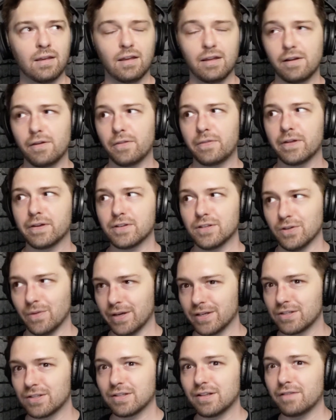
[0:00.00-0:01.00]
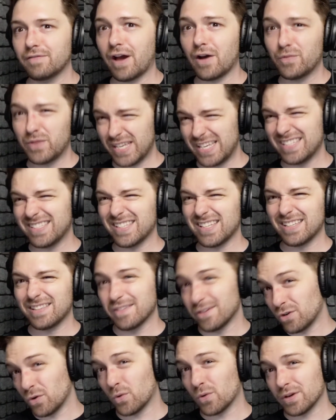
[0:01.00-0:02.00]
Another thing too, I just love how easy
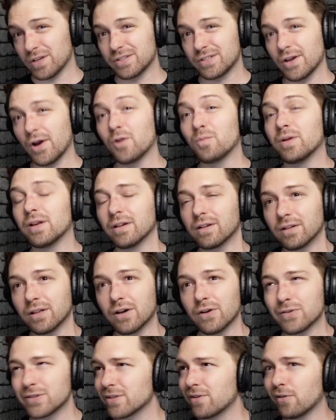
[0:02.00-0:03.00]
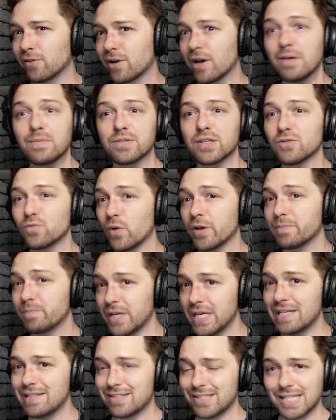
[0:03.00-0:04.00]
the door is to open and close. It all comes as one
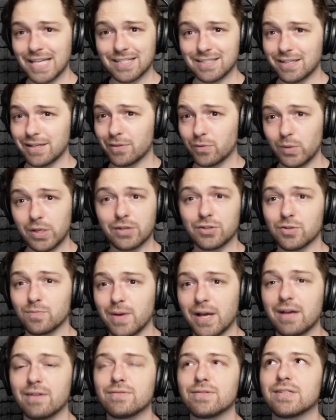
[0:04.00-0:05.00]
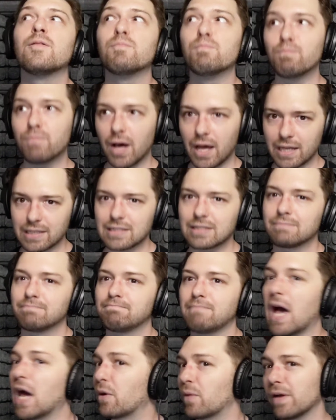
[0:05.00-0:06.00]
piece. It's like 300 pounds, but
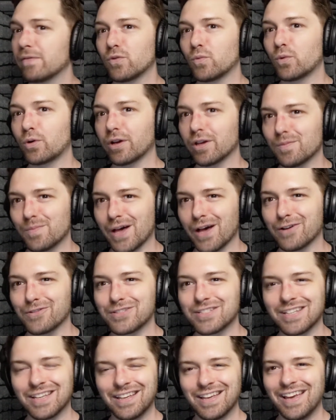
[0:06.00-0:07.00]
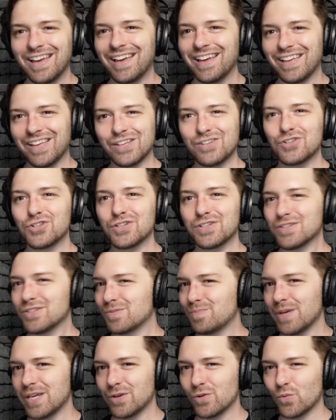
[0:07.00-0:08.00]
I don't have to worry about hinges
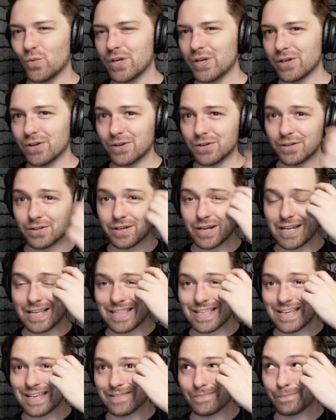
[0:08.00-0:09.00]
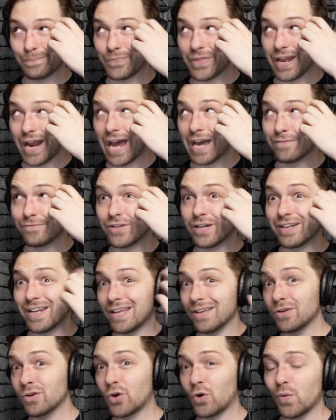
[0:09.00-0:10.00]
being weird or anything that I've done
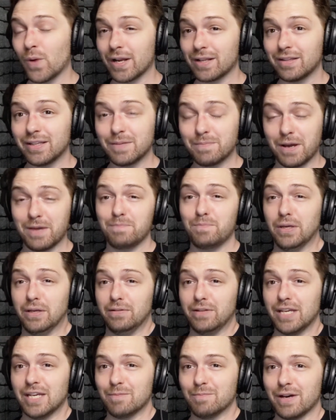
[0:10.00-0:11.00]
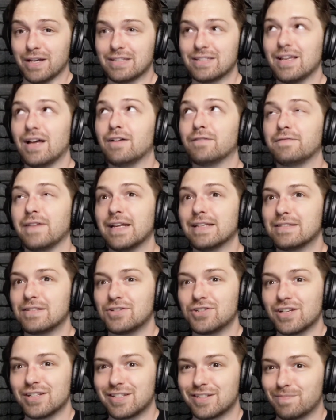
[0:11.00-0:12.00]
incorrectly by building it myself. It's
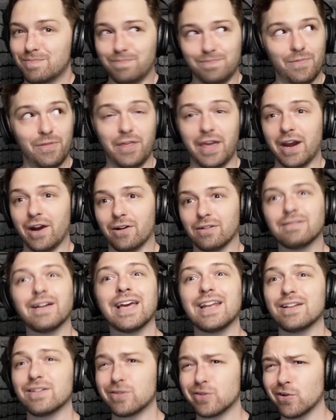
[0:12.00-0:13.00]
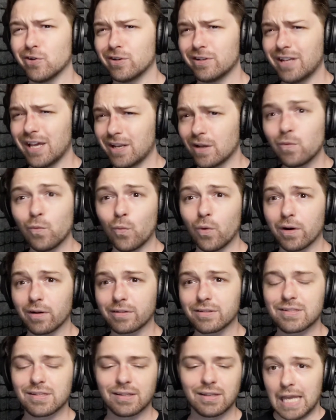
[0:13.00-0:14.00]
just there, and it's good, and it
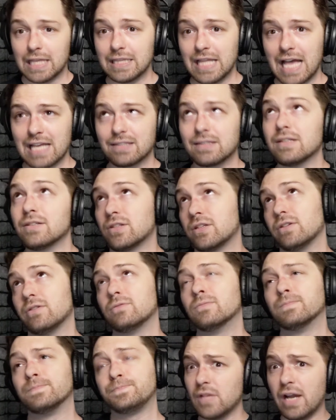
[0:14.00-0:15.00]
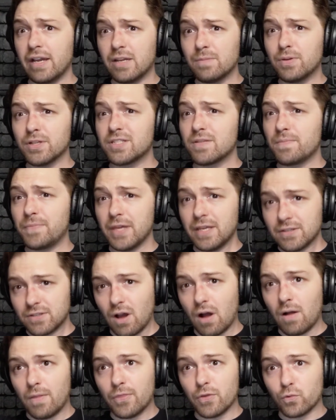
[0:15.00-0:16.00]
works. And lastly too, I can put some things
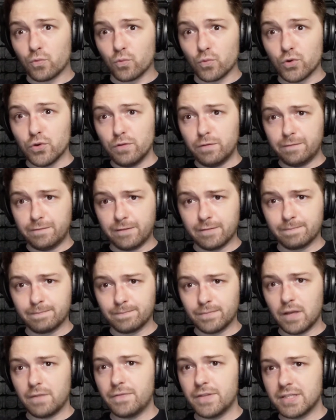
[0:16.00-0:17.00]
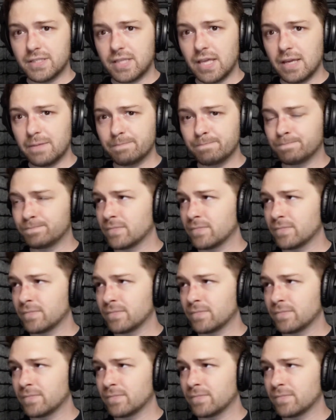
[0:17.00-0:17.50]
on the roof of this thing.